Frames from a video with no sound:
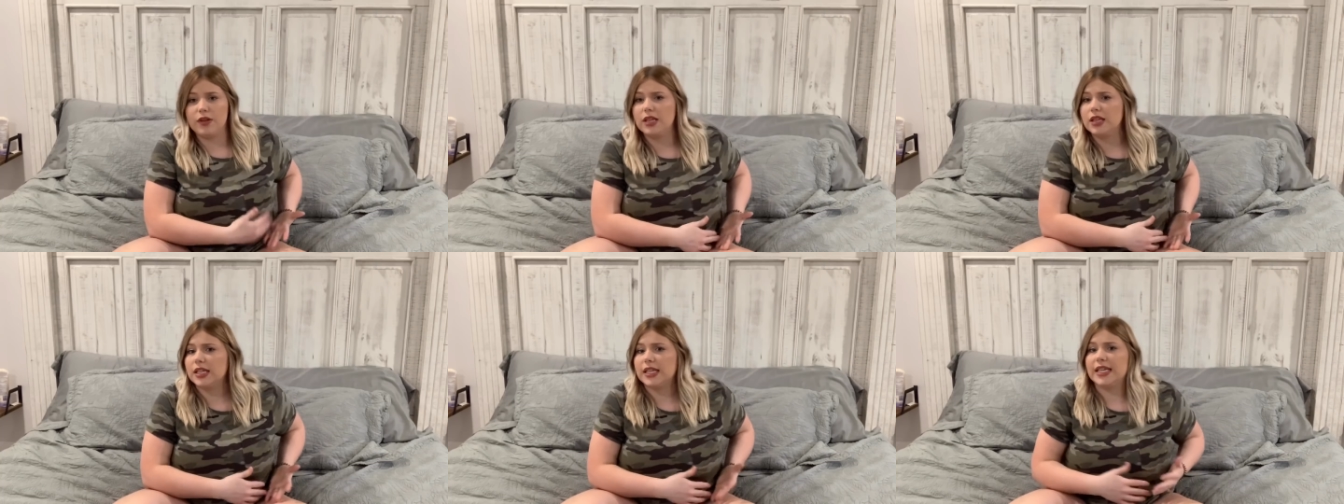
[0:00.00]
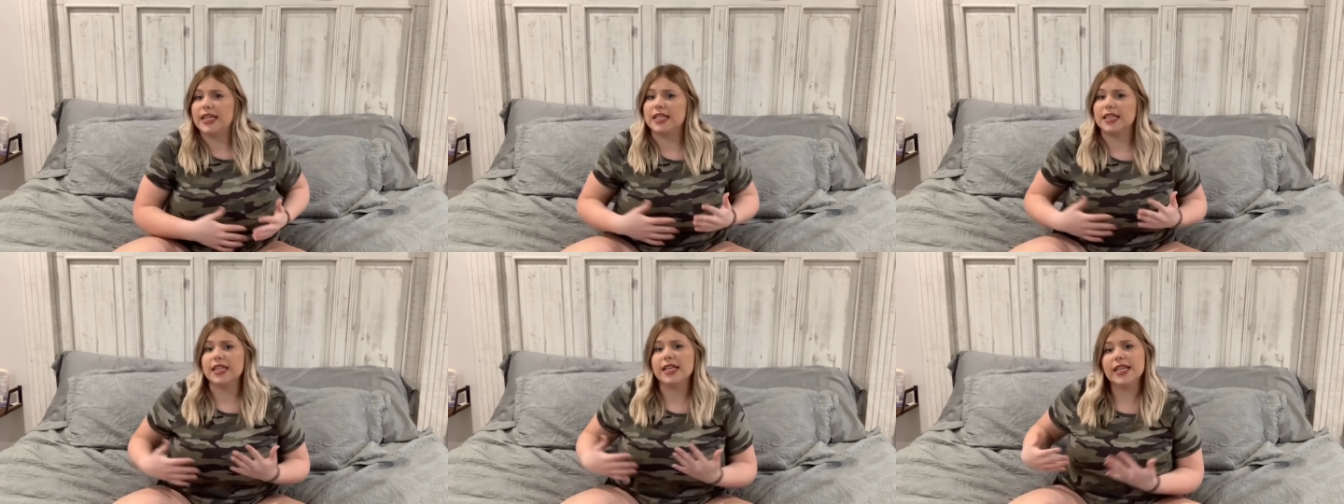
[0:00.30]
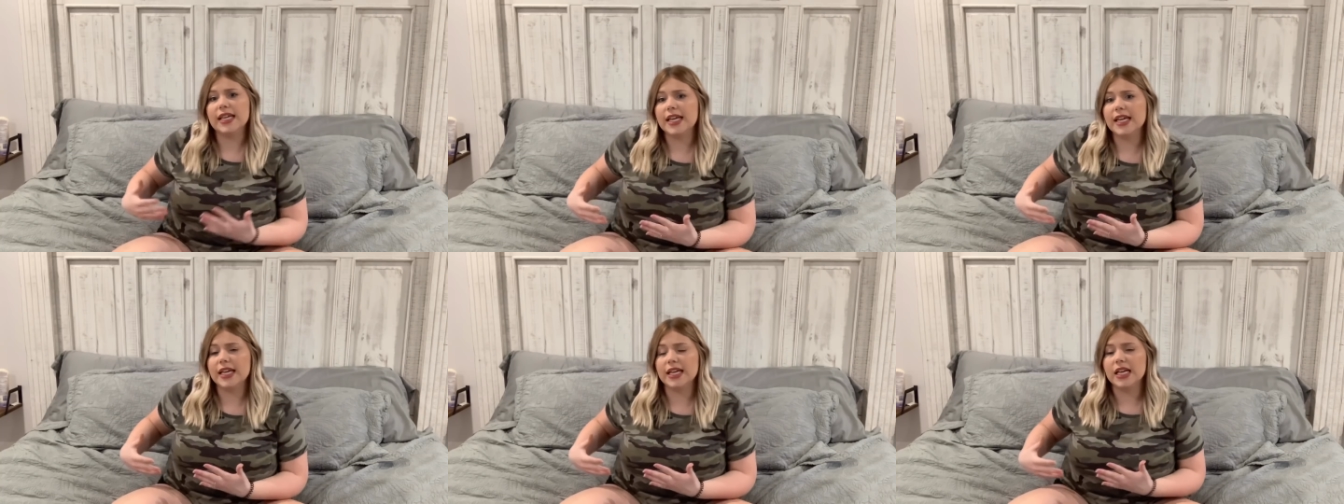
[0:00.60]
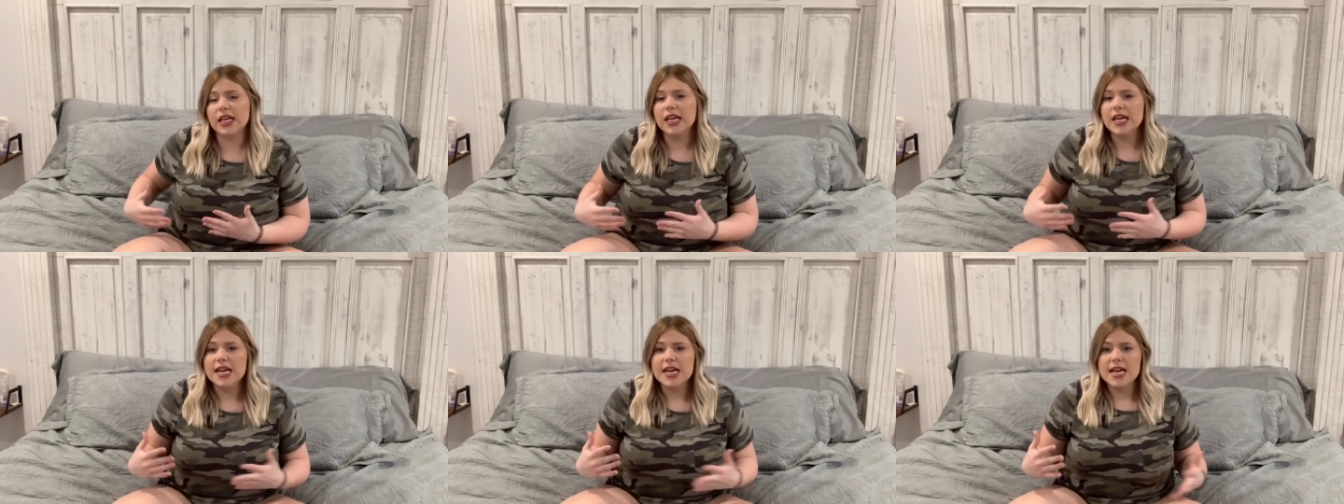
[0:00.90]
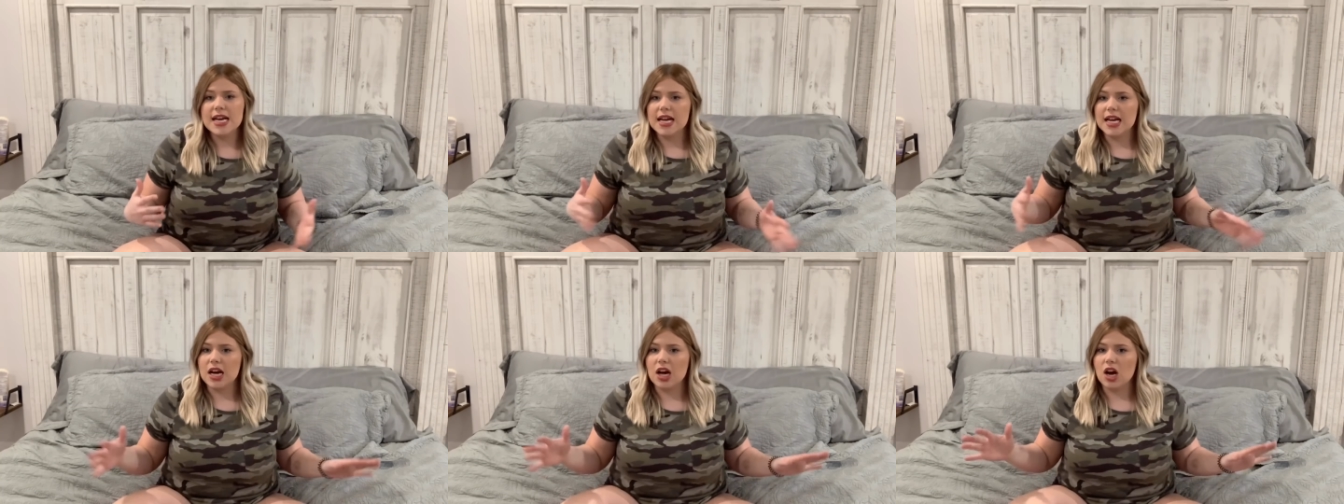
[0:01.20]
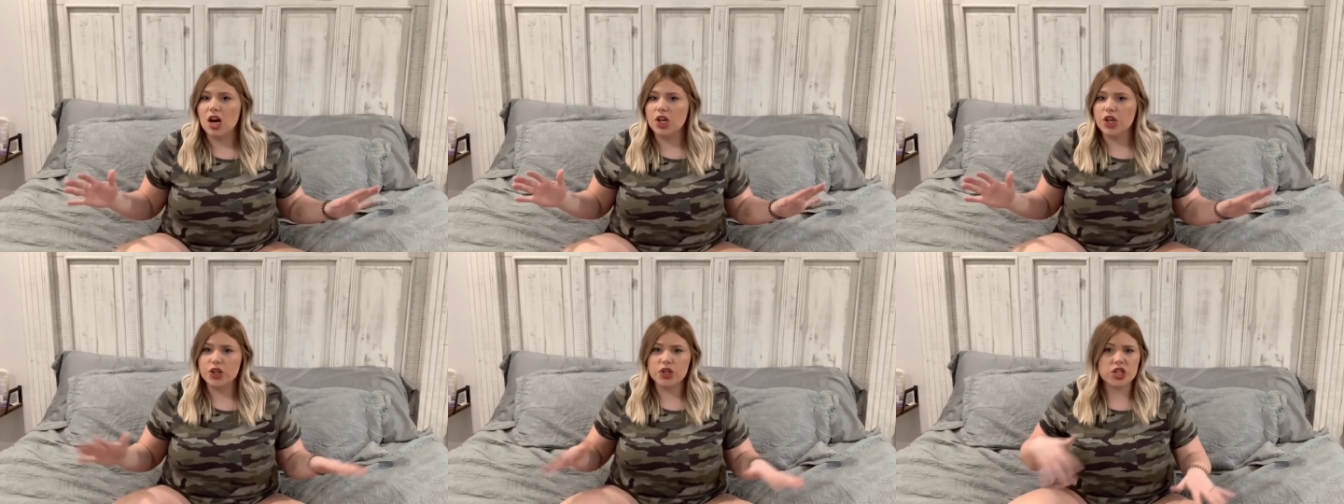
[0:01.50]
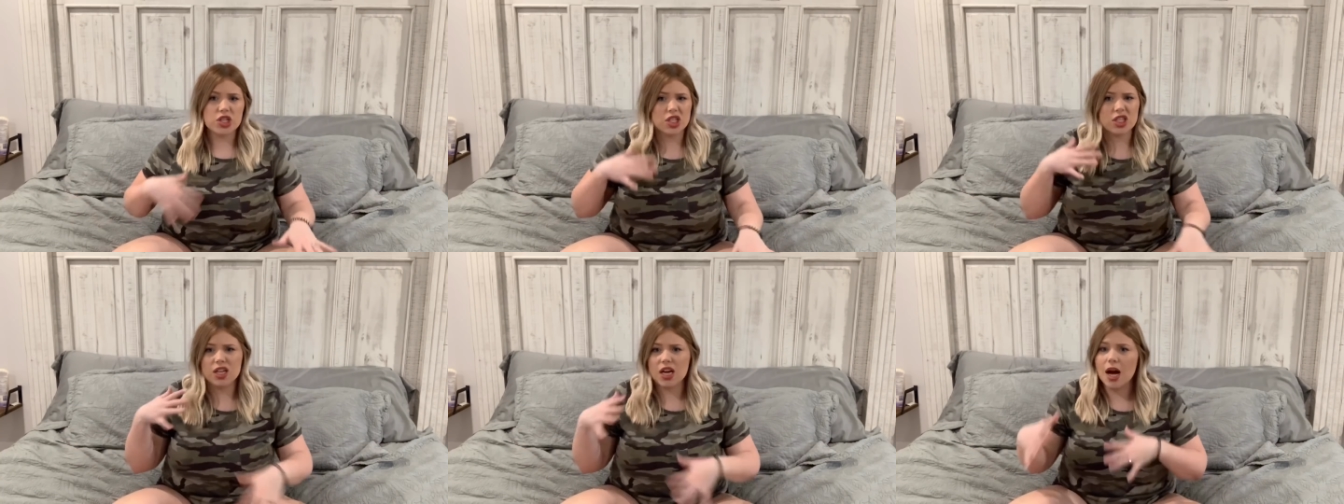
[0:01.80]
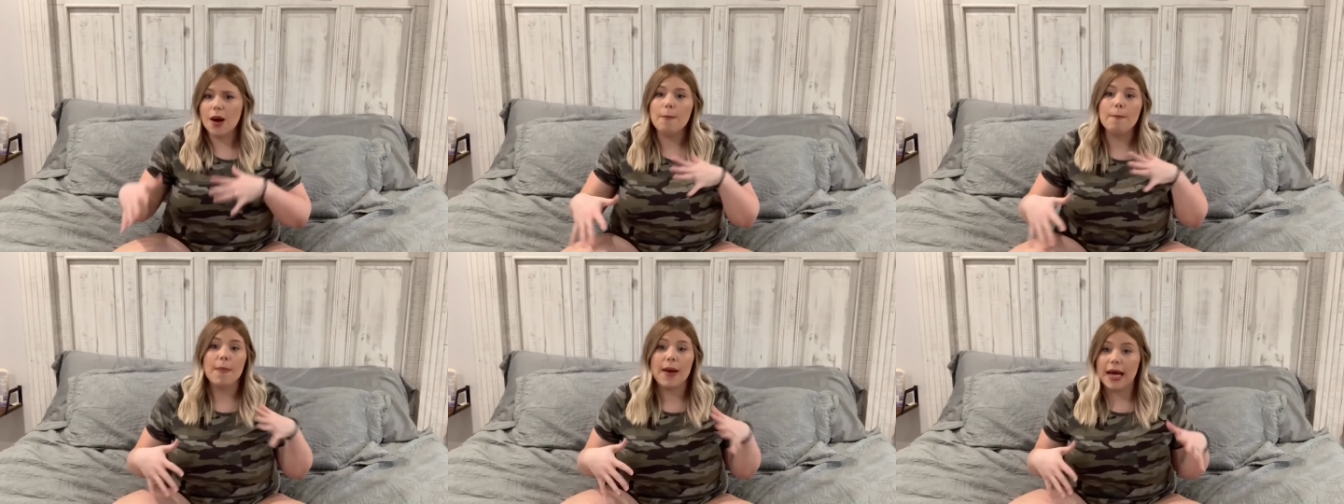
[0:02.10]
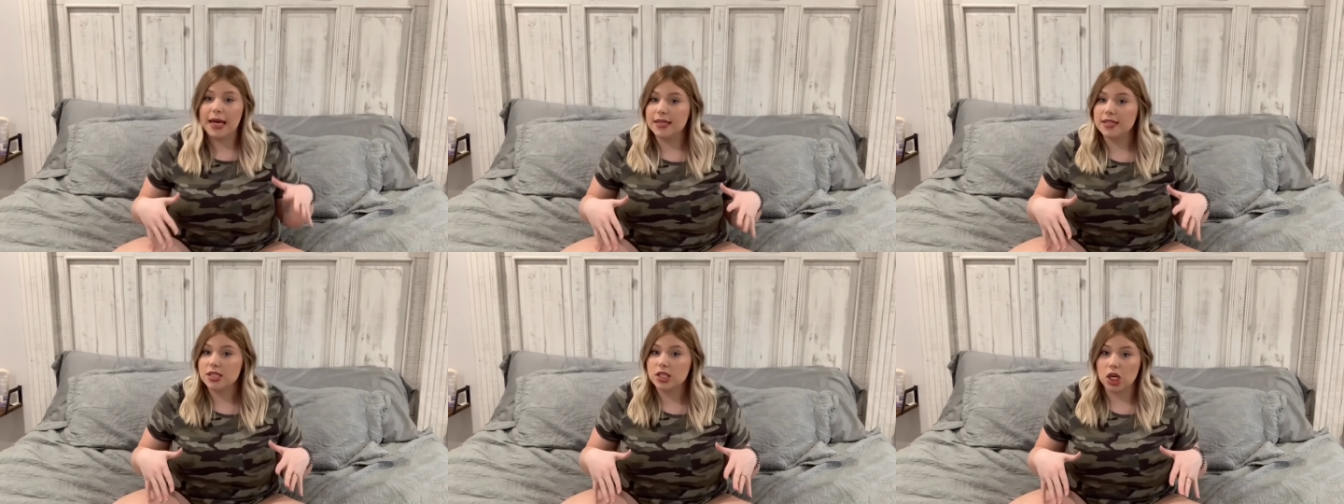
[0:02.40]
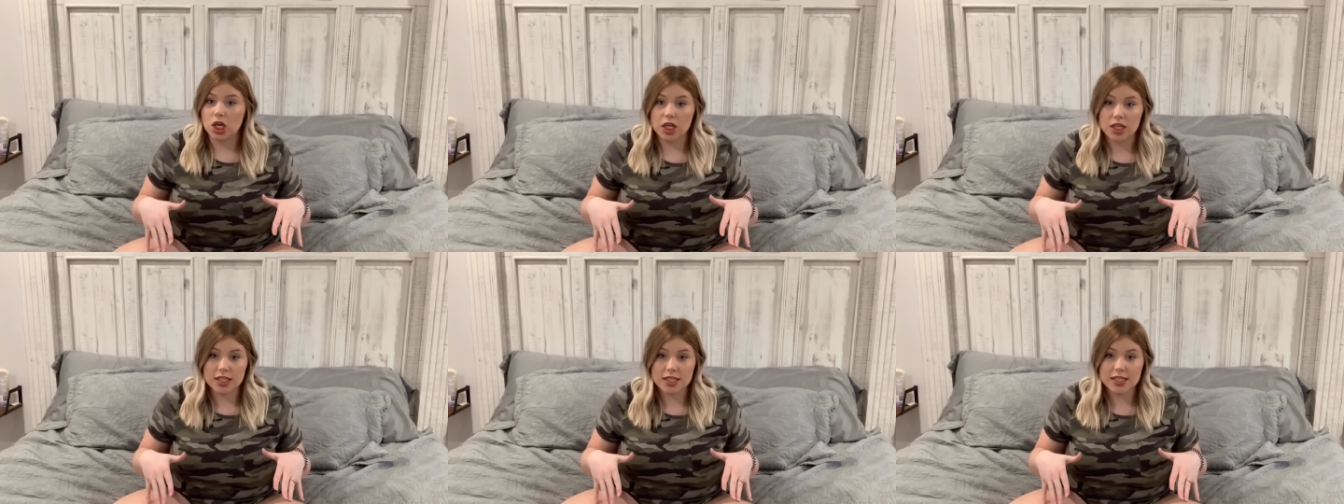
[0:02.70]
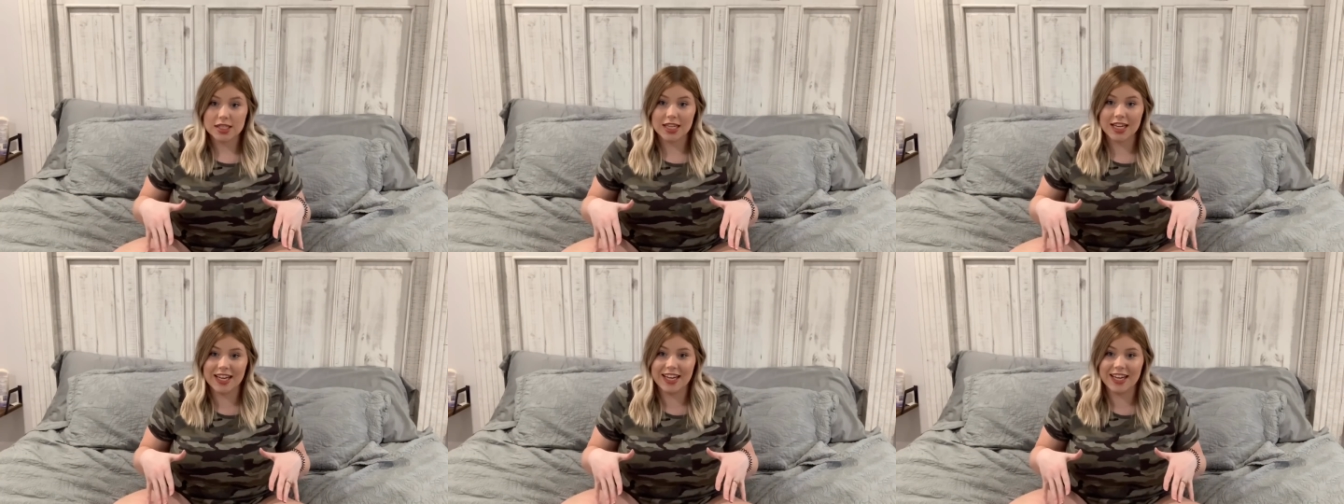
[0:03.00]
any leaking you're just a mess, honestly.